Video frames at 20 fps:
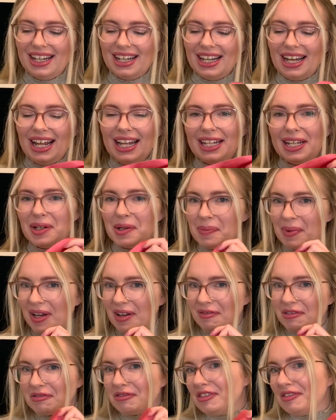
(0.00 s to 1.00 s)
a little bit
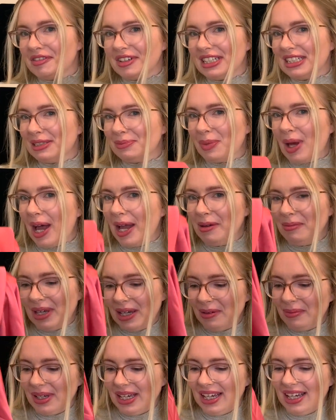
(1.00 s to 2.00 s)
of a frivolous buy
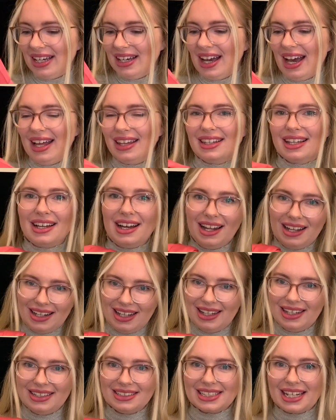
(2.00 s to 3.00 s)
maybe, and the
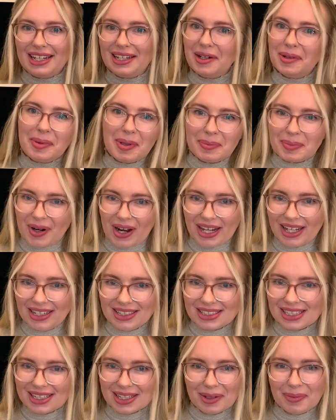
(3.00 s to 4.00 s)
colour is a little bit
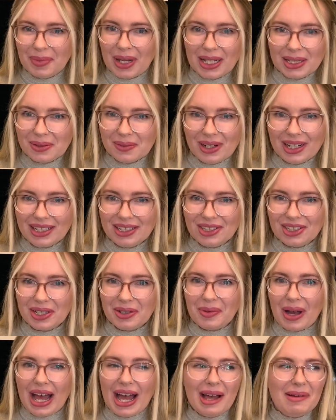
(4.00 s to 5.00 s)
bright compared to what I usually
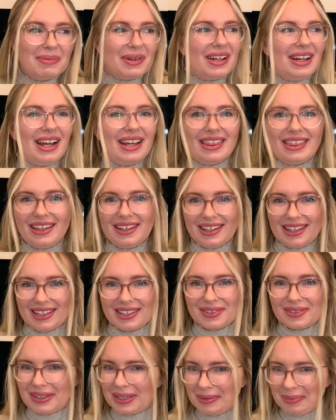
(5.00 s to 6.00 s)
wear, but I think
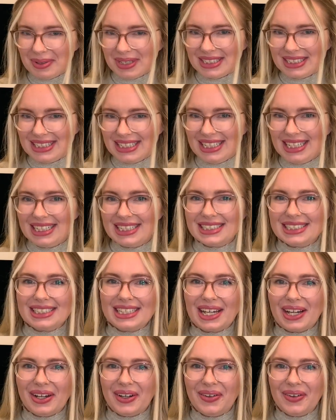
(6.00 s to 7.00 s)
it's really pretty,
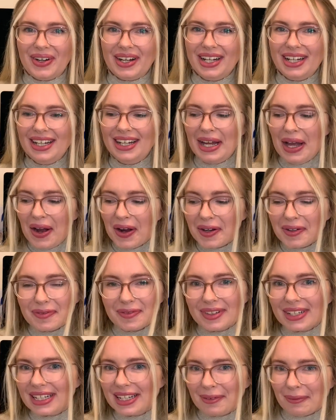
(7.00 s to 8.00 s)
so
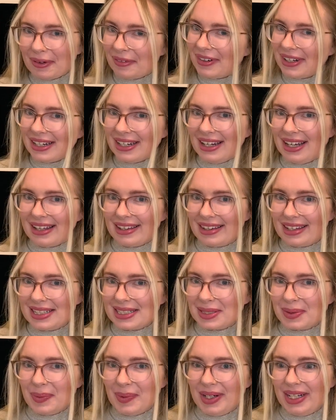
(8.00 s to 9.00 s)
hopefully we really like
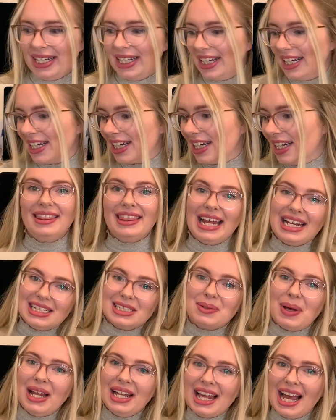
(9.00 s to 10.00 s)
this one. Then,
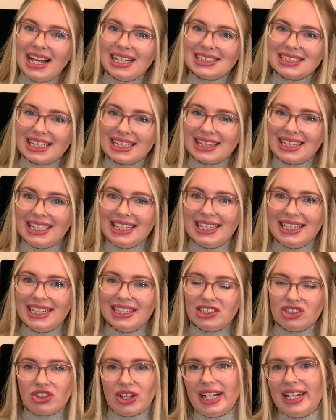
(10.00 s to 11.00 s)
as well as
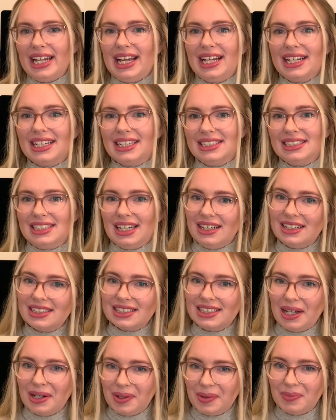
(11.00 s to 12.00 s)
the straight leg dark
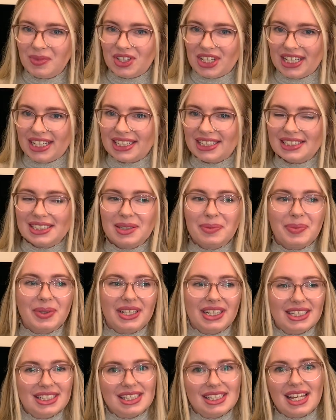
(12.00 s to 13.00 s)
denim jeans,
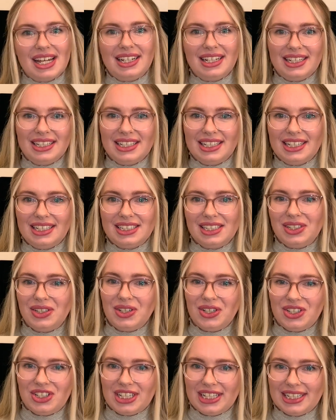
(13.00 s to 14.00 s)
because I needed
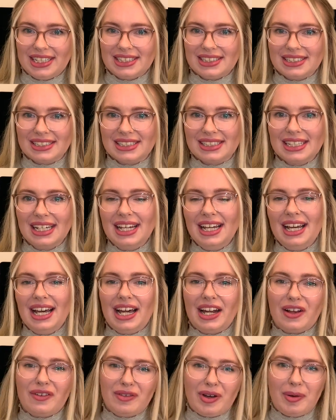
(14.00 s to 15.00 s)
new jeans
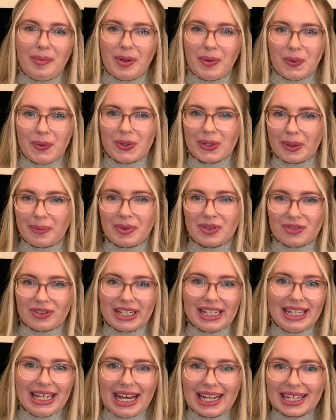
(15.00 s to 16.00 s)
and I felt my wardrobe was
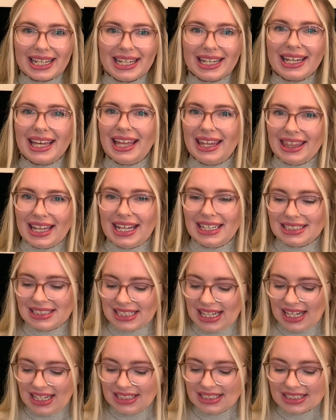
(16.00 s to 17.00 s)
really lacking in that
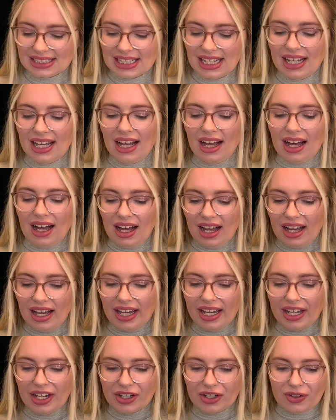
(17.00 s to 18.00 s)
sense,
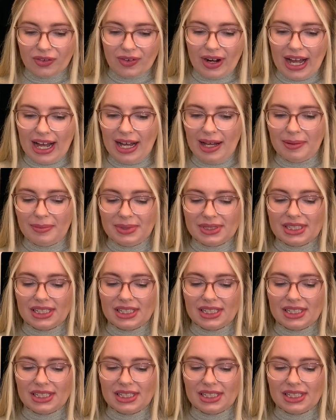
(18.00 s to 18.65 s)
I grabbed